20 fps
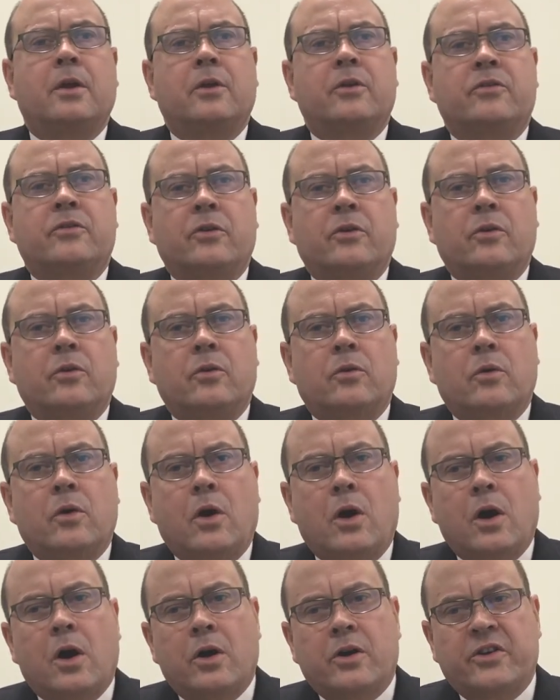So
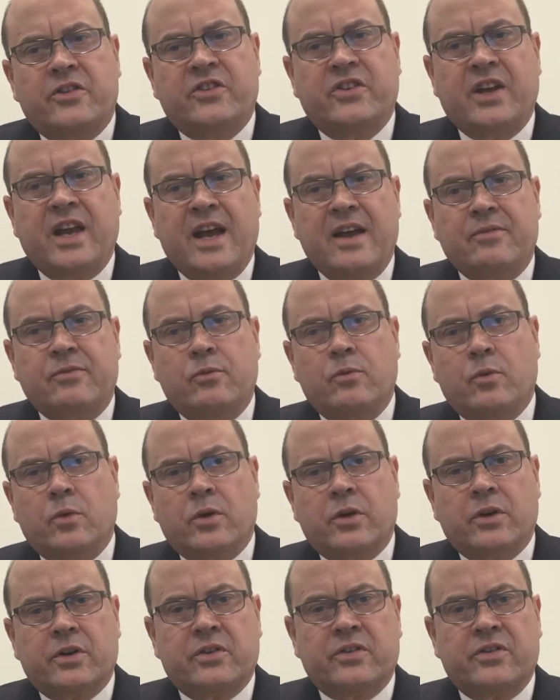our staff
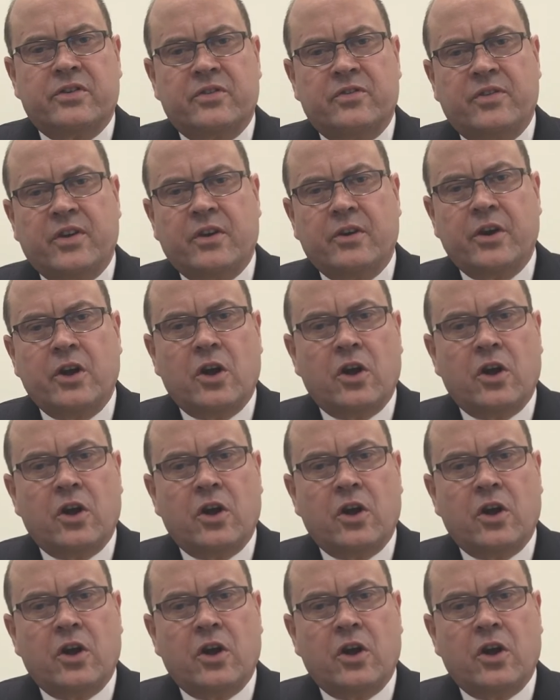works very